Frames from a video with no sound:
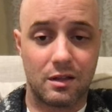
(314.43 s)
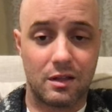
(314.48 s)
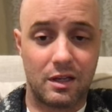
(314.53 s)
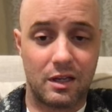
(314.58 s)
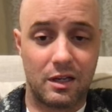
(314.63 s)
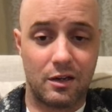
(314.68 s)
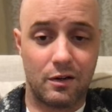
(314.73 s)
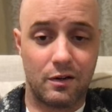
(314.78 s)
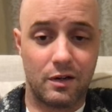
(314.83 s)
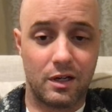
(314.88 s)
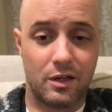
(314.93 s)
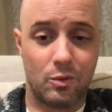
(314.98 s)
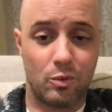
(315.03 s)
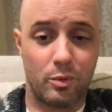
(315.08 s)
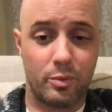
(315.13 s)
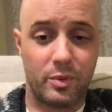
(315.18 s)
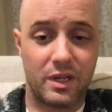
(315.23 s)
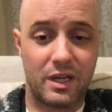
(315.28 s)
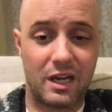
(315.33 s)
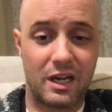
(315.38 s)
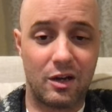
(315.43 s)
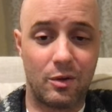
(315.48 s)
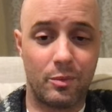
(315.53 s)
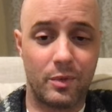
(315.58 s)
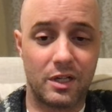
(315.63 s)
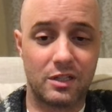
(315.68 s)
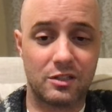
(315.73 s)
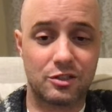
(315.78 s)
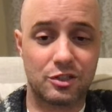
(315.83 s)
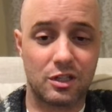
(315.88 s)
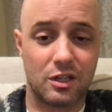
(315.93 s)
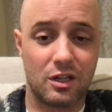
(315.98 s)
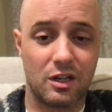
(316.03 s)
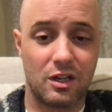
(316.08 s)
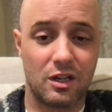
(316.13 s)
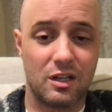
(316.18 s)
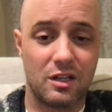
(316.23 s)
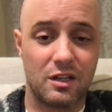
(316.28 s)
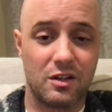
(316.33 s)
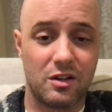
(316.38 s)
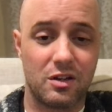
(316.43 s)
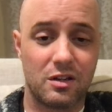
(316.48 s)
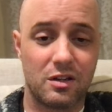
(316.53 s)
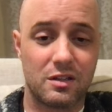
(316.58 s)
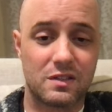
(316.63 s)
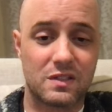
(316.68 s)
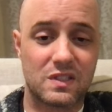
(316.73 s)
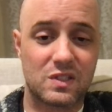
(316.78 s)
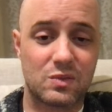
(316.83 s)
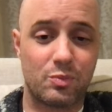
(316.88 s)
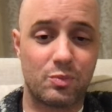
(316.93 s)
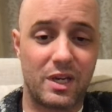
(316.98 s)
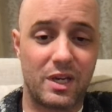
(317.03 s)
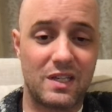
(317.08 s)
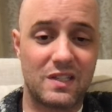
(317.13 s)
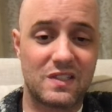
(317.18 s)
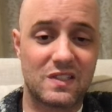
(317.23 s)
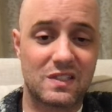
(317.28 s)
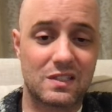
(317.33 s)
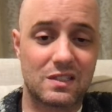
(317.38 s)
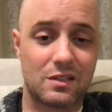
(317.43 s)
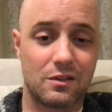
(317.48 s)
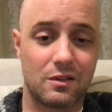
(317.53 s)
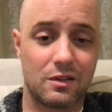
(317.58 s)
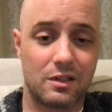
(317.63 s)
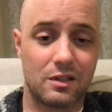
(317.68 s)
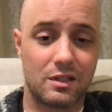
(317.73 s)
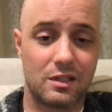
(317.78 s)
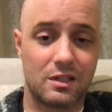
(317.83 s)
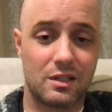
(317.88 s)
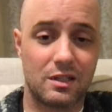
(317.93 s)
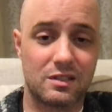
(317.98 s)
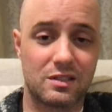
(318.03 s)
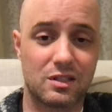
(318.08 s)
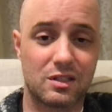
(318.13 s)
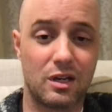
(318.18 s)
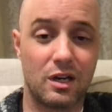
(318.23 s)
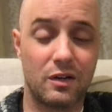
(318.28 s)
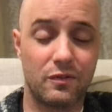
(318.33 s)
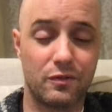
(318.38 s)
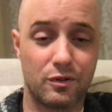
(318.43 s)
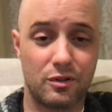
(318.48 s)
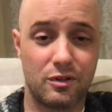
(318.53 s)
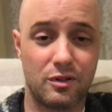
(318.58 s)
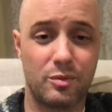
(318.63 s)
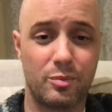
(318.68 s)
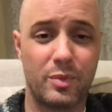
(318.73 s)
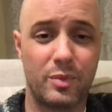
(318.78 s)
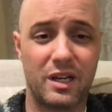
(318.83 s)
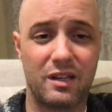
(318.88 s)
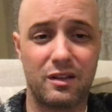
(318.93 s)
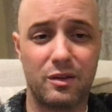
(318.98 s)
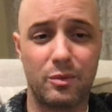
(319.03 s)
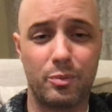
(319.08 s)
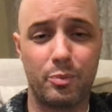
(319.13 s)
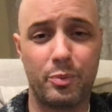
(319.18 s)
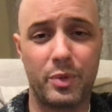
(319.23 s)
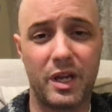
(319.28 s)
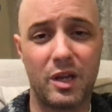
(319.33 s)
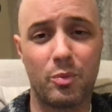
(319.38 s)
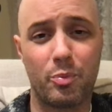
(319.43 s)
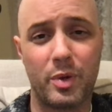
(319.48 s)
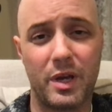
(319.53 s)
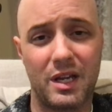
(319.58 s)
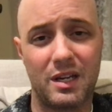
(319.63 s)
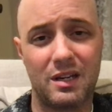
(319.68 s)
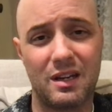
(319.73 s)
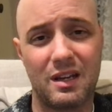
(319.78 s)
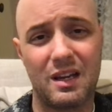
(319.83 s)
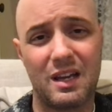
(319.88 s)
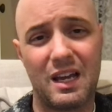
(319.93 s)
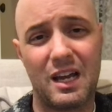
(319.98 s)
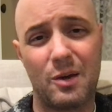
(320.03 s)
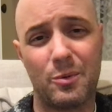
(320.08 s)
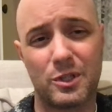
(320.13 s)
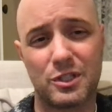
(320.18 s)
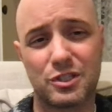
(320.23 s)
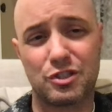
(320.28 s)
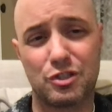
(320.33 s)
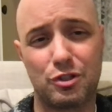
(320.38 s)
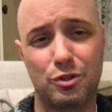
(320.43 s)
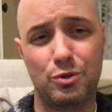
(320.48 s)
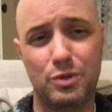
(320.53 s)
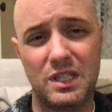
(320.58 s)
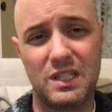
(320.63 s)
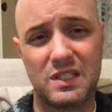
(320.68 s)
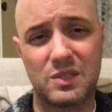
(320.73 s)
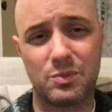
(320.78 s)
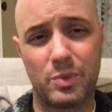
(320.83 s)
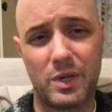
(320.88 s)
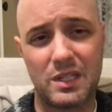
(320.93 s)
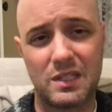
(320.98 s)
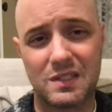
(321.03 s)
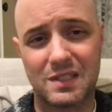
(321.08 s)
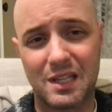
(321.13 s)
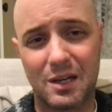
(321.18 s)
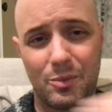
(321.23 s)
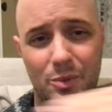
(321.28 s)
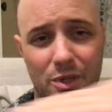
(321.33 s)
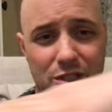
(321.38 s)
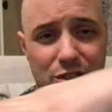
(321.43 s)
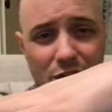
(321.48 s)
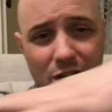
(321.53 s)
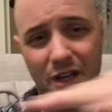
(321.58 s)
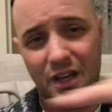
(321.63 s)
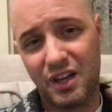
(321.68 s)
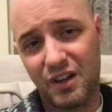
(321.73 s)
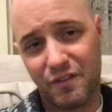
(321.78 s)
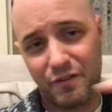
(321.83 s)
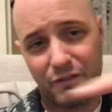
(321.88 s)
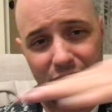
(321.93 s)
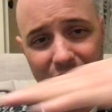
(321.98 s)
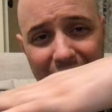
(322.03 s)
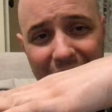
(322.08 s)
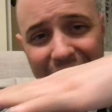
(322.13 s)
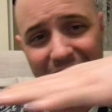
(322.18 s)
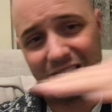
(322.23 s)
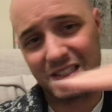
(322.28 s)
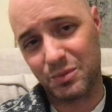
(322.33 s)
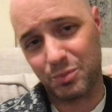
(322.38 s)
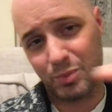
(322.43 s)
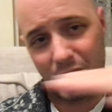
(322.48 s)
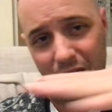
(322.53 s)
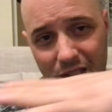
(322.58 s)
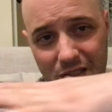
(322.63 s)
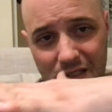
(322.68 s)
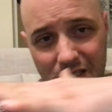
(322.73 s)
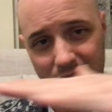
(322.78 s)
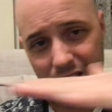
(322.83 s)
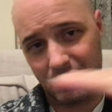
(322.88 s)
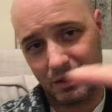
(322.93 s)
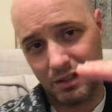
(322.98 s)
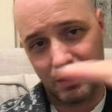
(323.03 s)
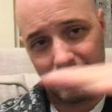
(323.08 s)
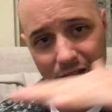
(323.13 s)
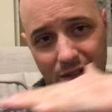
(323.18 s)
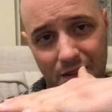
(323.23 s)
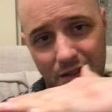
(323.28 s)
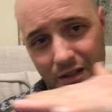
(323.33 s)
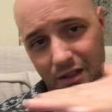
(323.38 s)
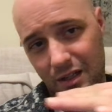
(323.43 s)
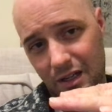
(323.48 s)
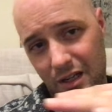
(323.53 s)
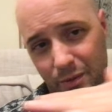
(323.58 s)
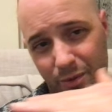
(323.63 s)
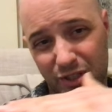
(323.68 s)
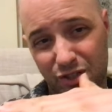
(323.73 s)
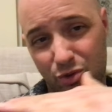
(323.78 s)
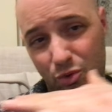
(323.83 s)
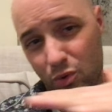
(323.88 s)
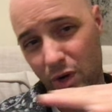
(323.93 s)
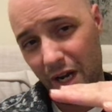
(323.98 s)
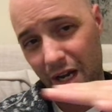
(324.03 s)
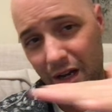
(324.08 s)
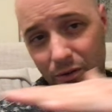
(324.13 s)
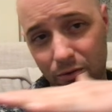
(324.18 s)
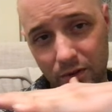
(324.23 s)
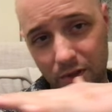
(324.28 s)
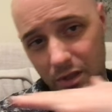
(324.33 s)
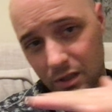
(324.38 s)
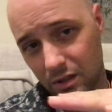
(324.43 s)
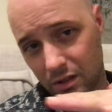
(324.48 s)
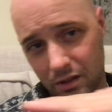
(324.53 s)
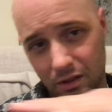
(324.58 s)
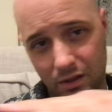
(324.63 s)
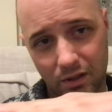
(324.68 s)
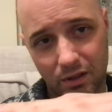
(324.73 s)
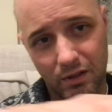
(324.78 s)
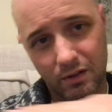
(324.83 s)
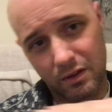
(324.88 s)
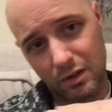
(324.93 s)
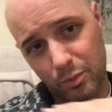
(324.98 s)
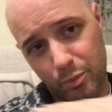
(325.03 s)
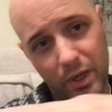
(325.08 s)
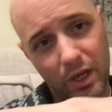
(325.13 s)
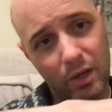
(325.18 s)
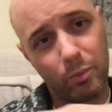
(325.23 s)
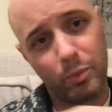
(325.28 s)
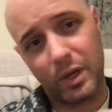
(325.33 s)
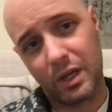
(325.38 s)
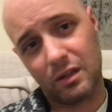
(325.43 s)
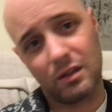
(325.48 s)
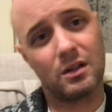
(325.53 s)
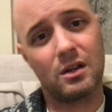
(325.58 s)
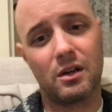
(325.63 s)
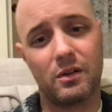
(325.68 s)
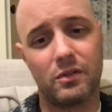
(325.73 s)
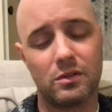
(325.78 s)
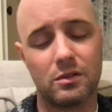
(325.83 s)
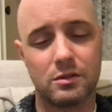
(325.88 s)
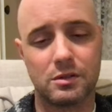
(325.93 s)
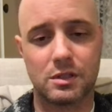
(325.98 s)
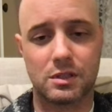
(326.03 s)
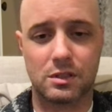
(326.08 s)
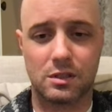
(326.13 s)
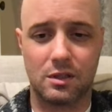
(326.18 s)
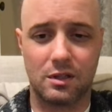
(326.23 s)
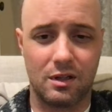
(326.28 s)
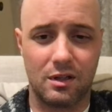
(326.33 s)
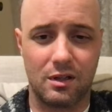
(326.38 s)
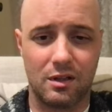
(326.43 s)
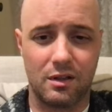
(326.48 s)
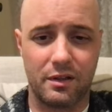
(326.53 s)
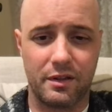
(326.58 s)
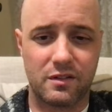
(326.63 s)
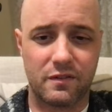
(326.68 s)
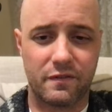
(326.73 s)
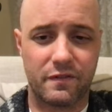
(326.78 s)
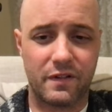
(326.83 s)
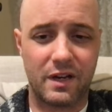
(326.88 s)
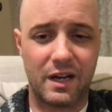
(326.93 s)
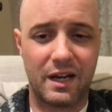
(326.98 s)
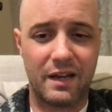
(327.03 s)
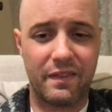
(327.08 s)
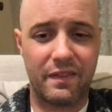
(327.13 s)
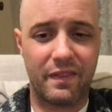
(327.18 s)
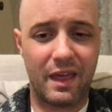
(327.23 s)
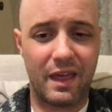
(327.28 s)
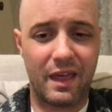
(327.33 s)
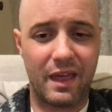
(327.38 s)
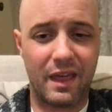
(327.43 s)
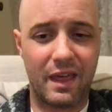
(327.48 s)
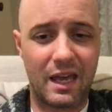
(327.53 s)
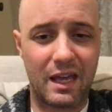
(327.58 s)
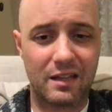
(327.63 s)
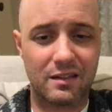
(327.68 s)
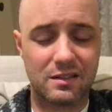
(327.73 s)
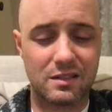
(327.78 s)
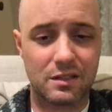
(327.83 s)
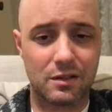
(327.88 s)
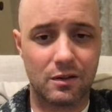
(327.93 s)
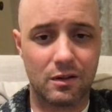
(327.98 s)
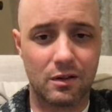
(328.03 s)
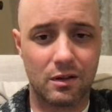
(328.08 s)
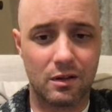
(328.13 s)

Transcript: area will be how much space is covered by the pig pen. How much 2D space, how much flat space, how much ground the pig pen covers. To find that,